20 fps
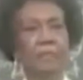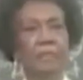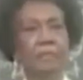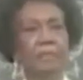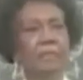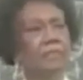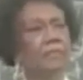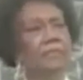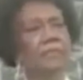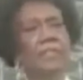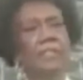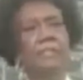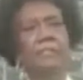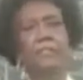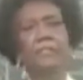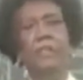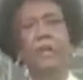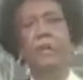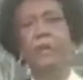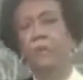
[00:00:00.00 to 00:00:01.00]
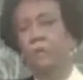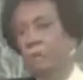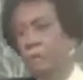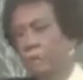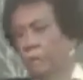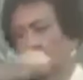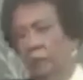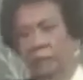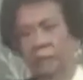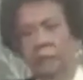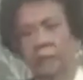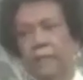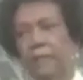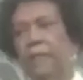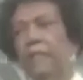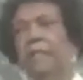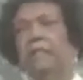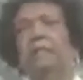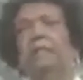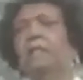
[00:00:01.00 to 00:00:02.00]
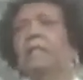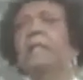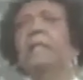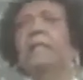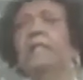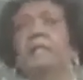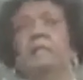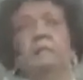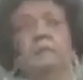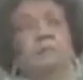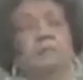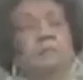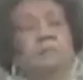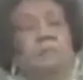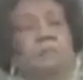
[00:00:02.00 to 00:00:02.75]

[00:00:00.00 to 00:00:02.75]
You see, so kill him